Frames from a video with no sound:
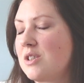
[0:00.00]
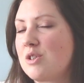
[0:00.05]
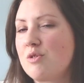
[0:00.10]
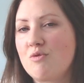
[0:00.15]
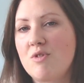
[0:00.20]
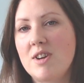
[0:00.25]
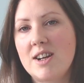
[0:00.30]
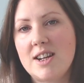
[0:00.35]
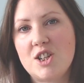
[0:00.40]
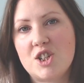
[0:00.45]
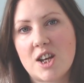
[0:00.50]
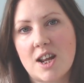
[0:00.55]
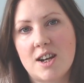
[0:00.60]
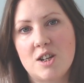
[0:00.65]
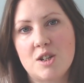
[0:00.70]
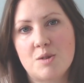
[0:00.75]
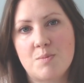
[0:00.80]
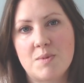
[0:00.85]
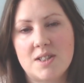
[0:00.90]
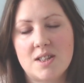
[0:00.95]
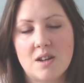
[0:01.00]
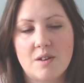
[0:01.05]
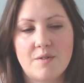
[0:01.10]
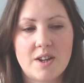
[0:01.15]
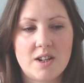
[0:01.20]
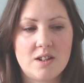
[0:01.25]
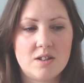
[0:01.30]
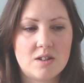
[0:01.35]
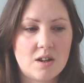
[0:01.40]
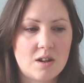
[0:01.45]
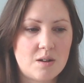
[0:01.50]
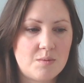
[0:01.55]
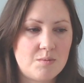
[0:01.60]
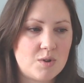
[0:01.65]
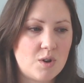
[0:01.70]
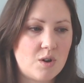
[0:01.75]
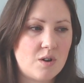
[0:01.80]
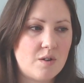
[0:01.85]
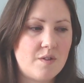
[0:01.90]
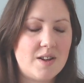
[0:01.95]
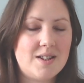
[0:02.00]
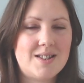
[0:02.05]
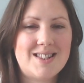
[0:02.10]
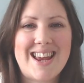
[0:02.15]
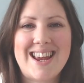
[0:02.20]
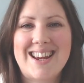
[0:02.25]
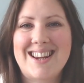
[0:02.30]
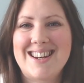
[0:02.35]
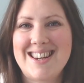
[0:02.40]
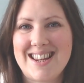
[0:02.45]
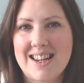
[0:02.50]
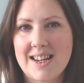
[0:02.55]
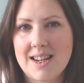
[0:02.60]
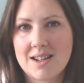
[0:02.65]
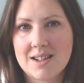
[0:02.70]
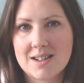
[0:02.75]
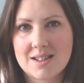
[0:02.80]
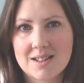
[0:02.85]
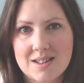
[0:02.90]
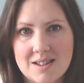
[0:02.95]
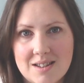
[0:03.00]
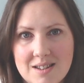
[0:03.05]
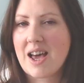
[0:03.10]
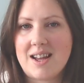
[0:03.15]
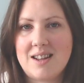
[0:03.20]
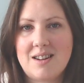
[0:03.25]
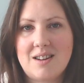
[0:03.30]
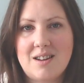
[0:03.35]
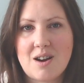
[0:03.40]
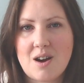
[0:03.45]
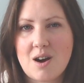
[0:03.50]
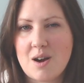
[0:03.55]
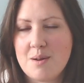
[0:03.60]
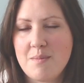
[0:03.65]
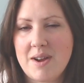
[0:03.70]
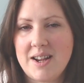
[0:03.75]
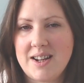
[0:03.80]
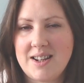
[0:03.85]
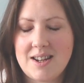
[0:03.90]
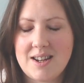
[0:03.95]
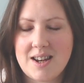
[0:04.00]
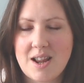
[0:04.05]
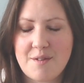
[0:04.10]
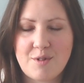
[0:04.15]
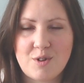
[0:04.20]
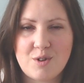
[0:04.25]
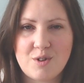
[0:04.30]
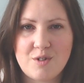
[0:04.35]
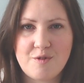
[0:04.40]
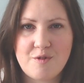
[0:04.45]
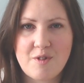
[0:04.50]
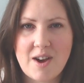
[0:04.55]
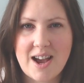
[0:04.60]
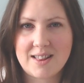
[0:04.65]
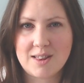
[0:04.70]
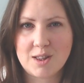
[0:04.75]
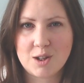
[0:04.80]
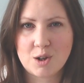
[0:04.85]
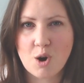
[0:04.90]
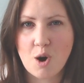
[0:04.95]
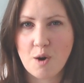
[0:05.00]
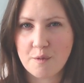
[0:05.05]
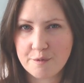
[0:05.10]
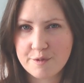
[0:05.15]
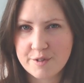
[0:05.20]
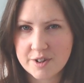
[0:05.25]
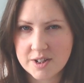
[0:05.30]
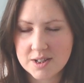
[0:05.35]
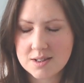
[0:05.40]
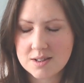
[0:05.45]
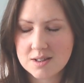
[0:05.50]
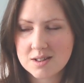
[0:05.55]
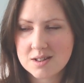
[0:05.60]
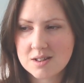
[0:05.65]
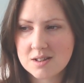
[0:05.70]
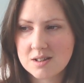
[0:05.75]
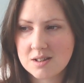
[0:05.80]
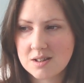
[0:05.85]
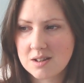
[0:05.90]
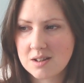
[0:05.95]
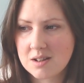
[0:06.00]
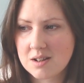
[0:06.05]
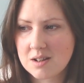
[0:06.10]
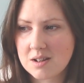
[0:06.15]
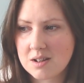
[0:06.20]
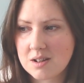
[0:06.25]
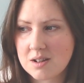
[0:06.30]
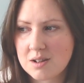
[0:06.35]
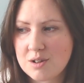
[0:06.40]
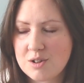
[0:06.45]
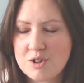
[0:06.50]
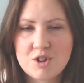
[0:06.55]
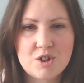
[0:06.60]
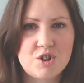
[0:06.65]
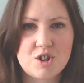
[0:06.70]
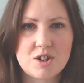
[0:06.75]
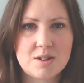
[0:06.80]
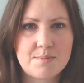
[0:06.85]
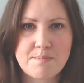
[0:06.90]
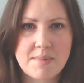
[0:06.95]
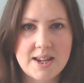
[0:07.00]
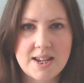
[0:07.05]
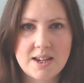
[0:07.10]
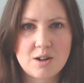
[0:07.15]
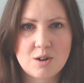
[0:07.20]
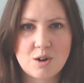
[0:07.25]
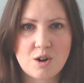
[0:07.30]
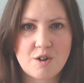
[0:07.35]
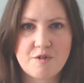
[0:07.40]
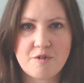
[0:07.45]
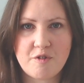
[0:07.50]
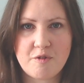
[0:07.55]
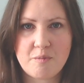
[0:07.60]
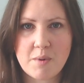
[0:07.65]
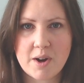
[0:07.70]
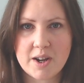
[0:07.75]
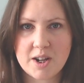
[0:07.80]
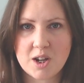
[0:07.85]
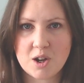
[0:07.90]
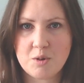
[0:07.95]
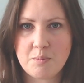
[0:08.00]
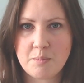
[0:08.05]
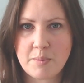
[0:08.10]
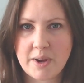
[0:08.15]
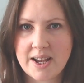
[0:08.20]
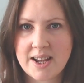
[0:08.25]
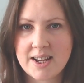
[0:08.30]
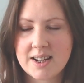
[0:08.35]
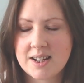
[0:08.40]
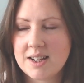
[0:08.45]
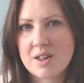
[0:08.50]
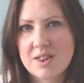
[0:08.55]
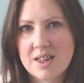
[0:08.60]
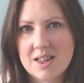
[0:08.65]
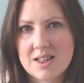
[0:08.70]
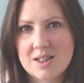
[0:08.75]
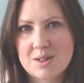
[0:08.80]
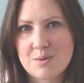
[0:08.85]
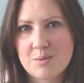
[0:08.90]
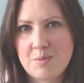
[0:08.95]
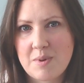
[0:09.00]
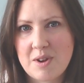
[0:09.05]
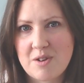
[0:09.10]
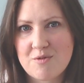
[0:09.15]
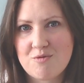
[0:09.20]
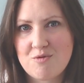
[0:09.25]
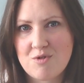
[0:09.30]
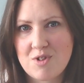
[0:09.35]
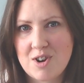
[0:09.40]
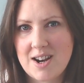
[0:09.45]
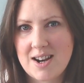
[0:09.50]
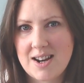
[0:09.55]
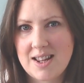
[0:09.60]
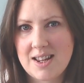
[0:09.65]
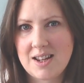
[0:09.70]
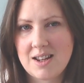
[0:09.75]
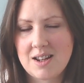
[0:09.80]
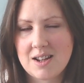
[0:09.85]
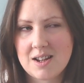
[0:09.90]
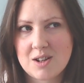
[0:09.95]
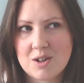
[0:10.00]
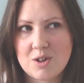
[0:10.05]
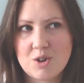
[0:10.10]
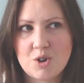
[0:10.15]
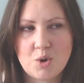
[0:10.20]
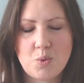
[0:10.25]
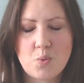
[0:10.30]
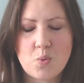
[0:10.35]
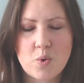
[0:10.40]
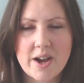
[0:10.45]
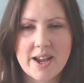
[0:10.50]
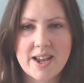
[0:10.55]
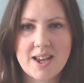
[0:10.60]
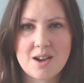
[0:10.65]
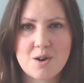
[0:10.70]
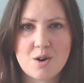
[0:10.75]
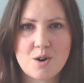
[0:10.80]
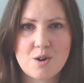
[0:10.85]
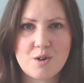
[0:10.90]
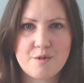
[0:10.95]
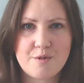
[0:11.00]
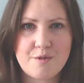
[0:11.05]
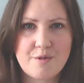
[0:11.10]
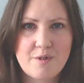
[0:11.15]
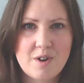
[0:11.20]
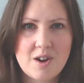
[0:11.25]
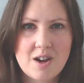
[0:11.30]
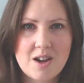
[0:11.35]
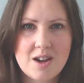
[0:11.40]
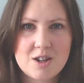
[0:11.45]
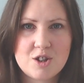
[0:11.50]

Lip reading: to really challenge myself in terms of techniques that I may never have had the confidence to just make off of my own bat. So I think this would be a really good way of